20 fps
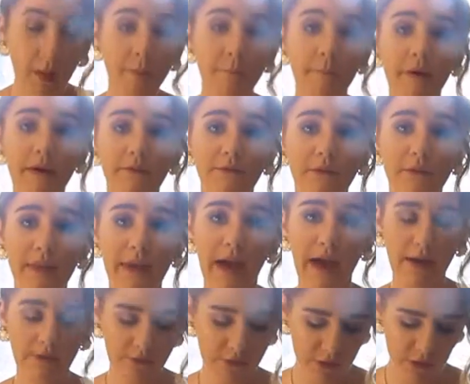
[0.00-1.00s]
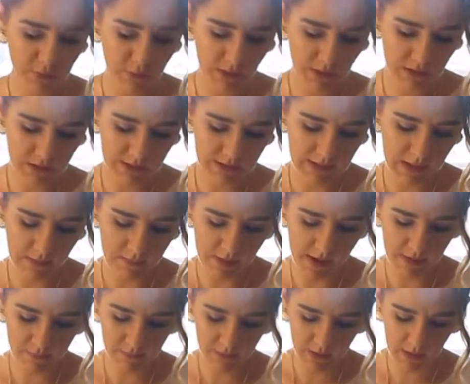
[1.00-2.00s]
But for the average person, that
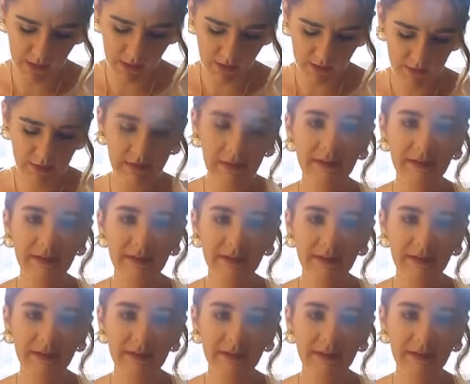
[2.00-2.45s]
might be